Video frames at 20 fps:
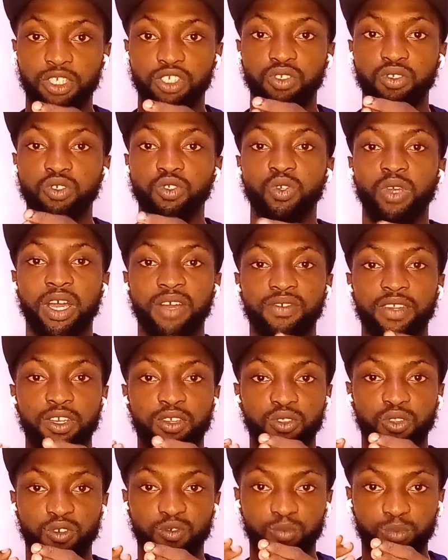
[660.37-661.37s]
you need to have a
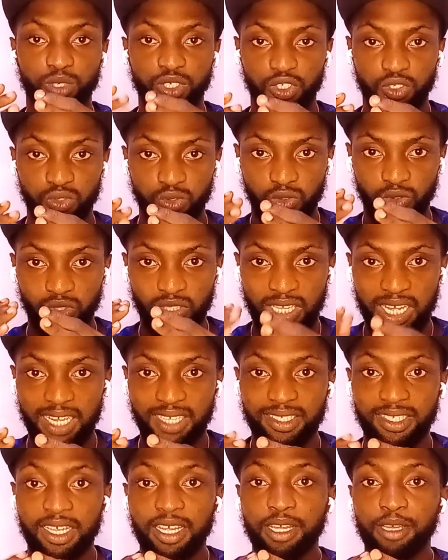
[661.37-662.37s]
lot of money to start,
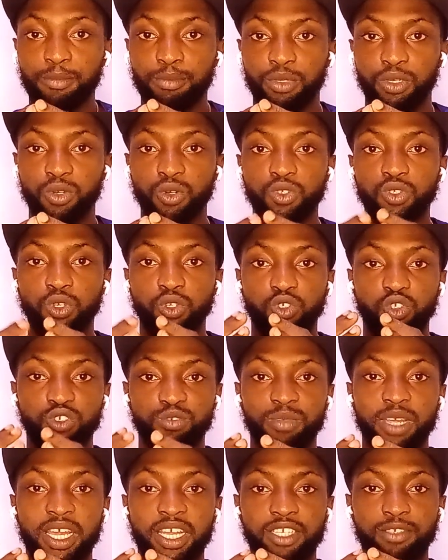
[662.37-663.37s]
because on
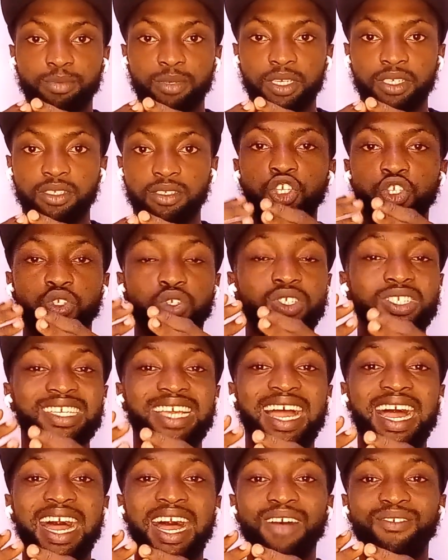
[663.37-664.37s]
Jumia Express, you need to
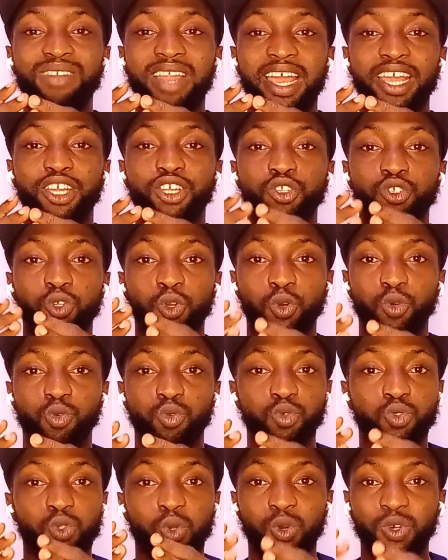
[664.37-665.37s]
have like your
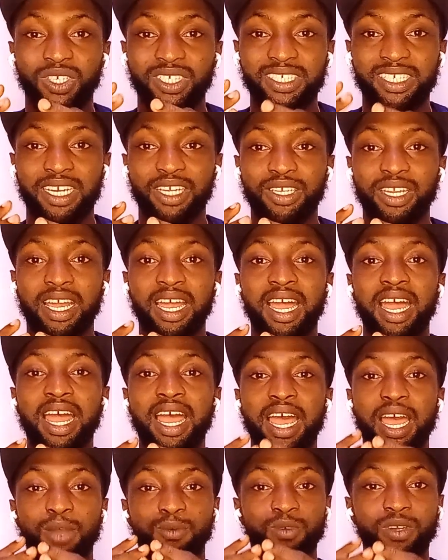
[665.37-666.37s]
goods on ground.
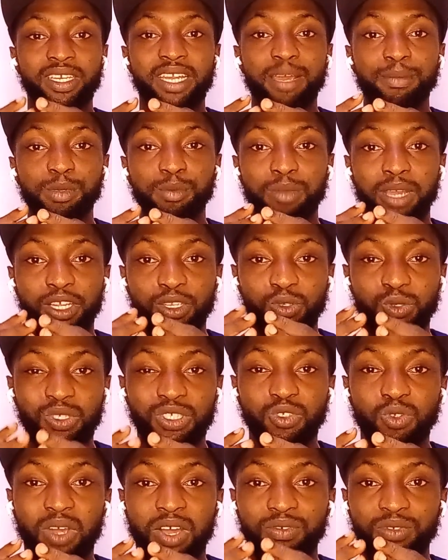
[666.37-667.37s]
And what do I mean by you need
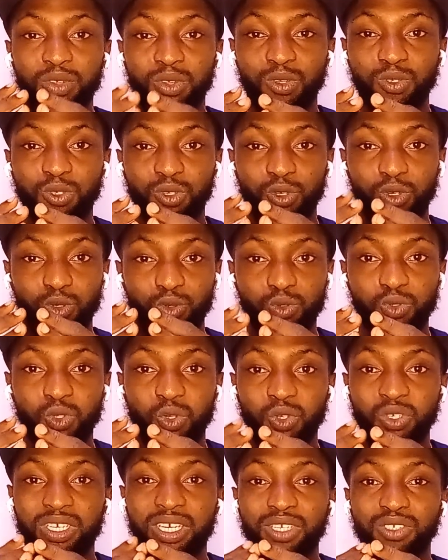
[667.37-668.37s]
to have your goods on
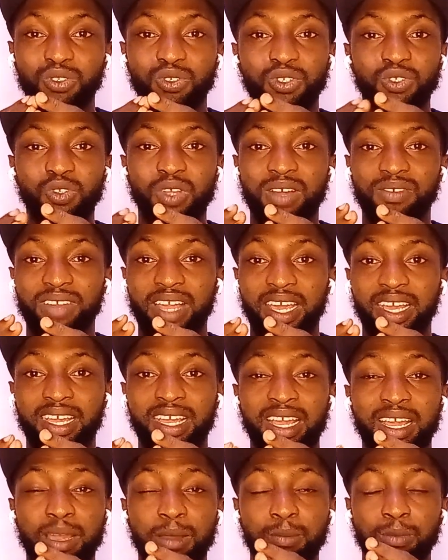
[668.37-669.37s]
ground? You need to have like
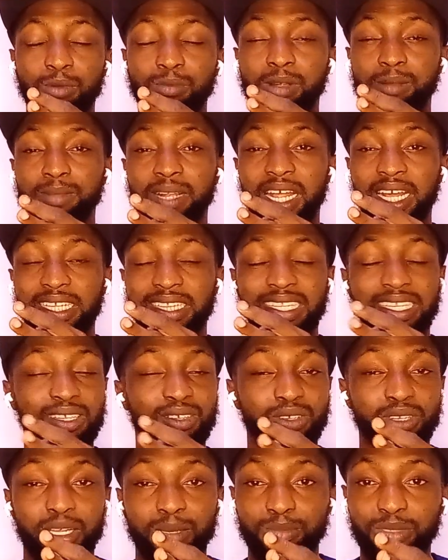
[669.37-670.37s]
probably like
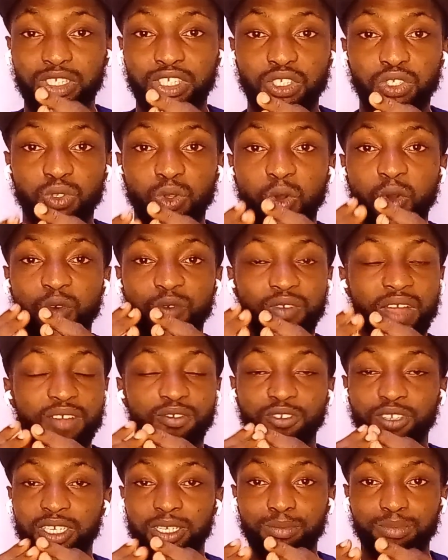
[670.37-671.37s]
300 pieces or
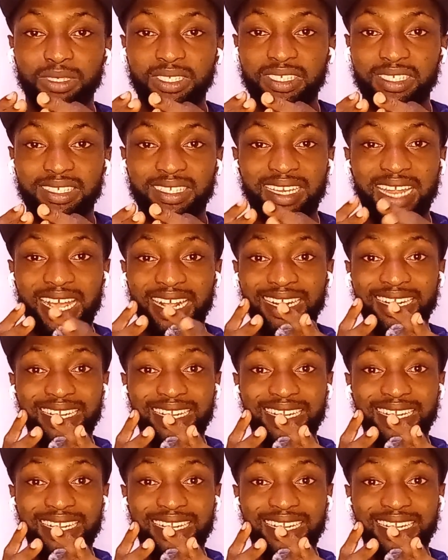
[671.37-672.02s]
500 pieces, like